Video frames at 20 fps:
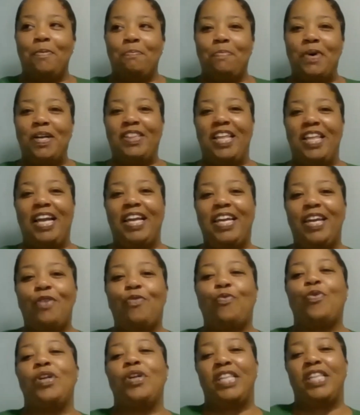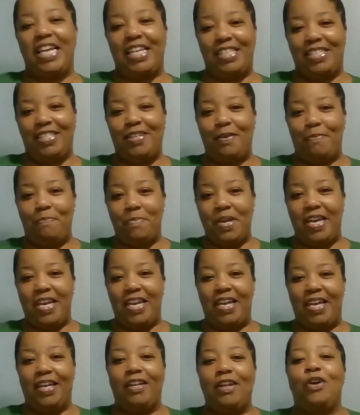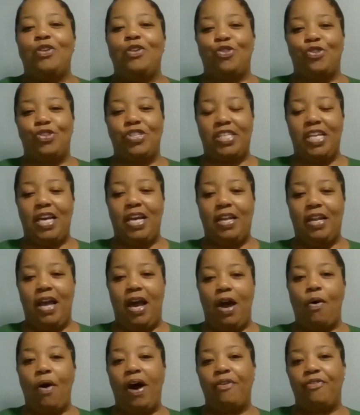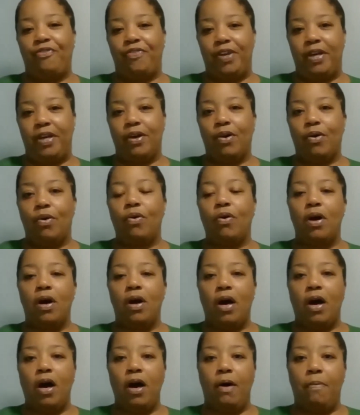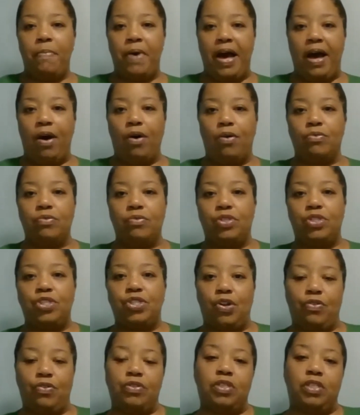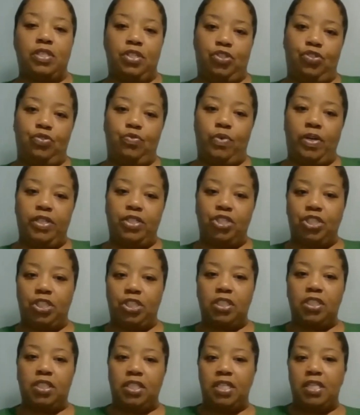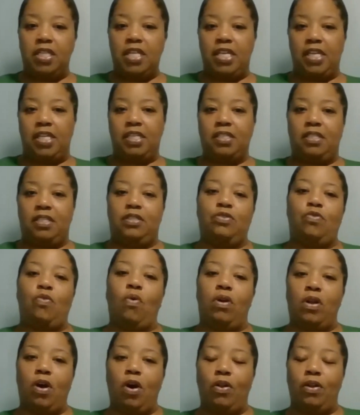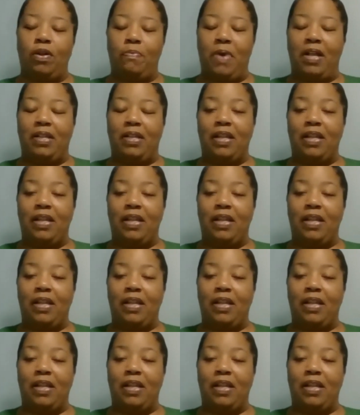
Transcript: but they can relate to me and understand how I feel about certain situations and things that's going on in my